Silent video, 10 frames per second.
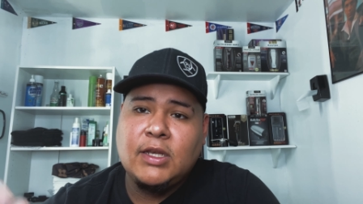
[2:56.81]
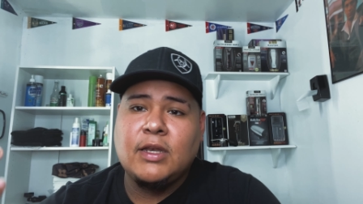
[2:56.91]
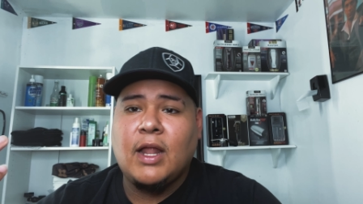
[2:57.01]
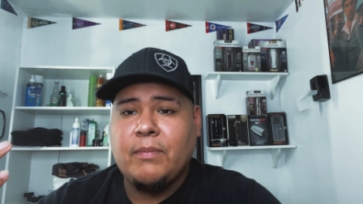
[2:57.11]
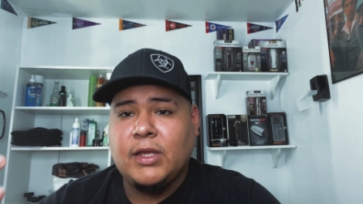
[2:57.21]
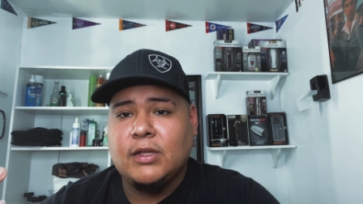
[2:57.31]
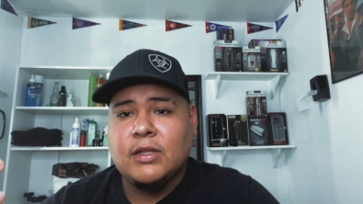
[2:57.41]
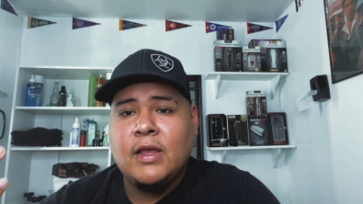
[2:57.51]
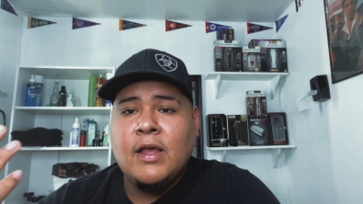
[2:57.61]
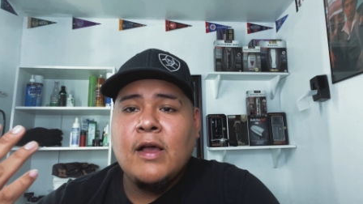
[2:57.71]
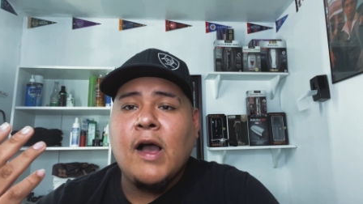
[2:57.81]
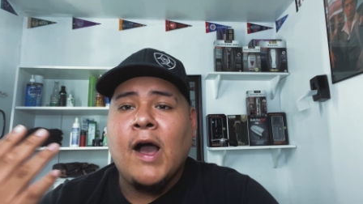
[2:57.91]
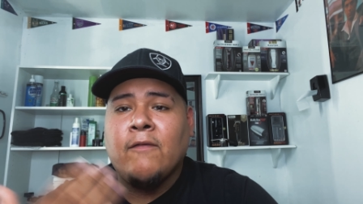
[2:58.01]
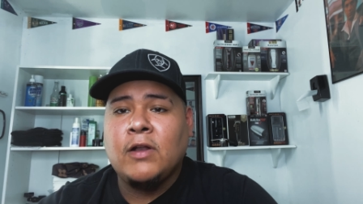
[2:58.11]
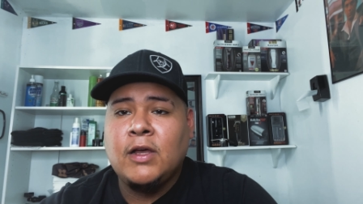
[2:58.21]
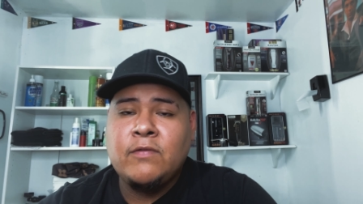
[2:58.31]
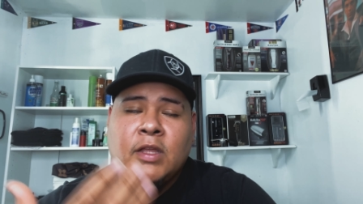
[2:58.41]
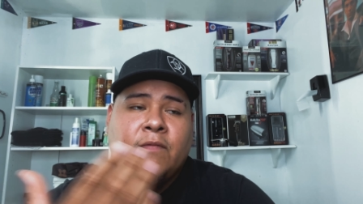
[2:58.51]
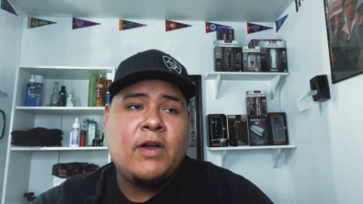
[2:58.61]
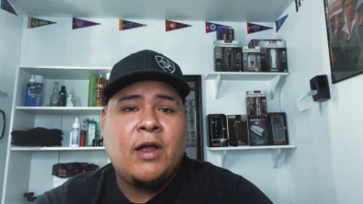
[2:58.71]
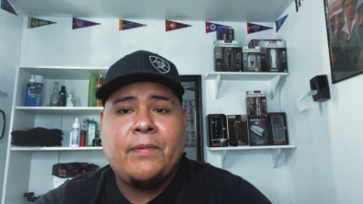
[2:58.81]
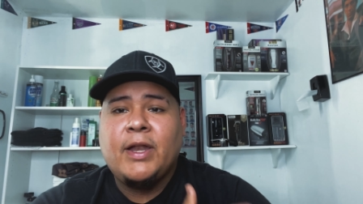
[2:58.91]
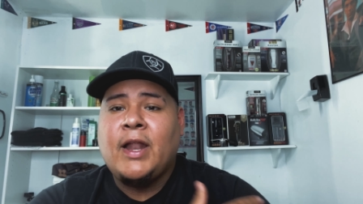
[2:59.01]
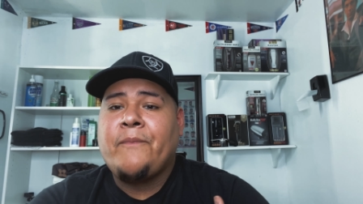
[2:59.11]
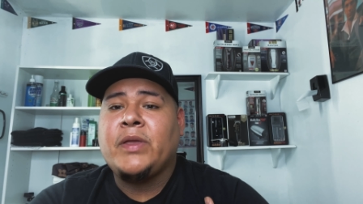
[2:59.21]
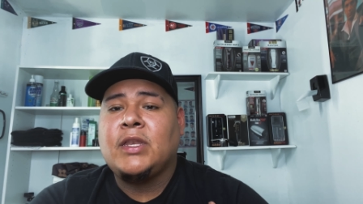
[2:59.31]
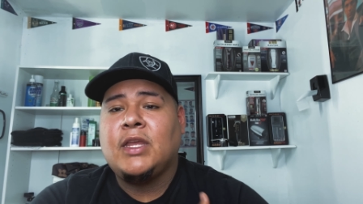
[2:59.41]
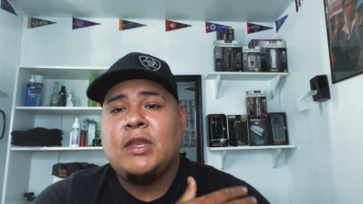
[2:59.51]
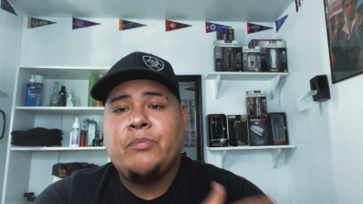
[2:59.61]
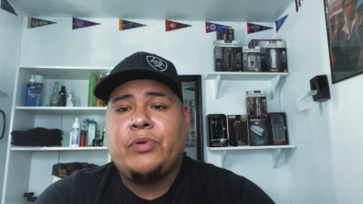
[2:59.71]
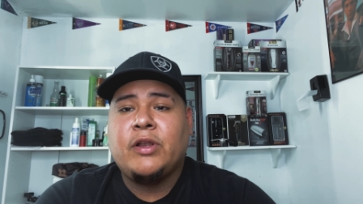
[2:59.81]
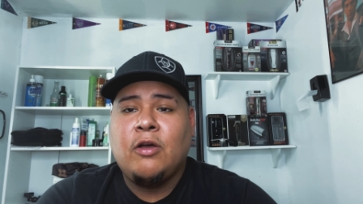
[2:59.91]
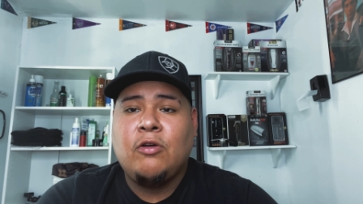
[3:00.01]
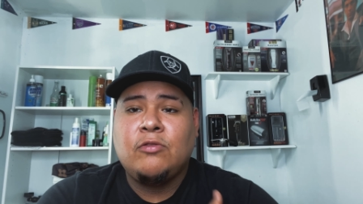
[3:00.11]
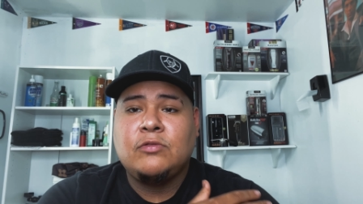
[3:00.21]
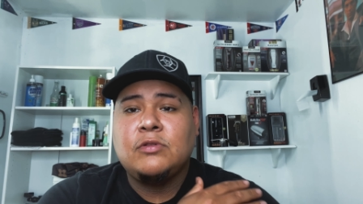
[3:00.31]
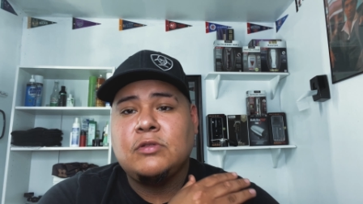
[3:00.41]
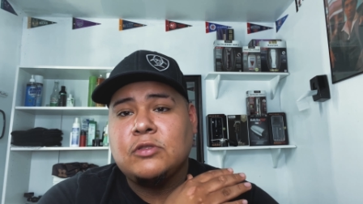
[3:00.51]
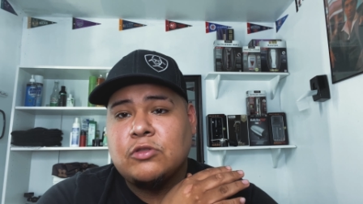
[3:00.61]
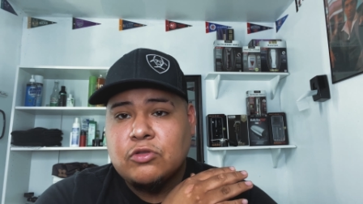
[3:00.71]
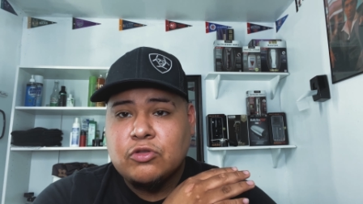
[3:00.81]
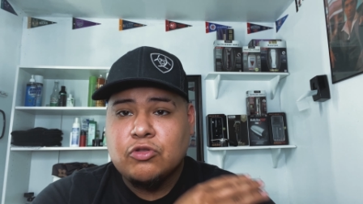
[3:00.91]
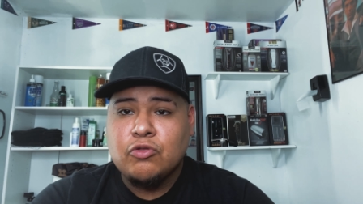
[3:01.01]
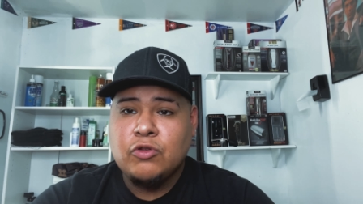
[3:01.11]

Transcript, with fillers: And I mean, I've loved the environment that I've been in and put on through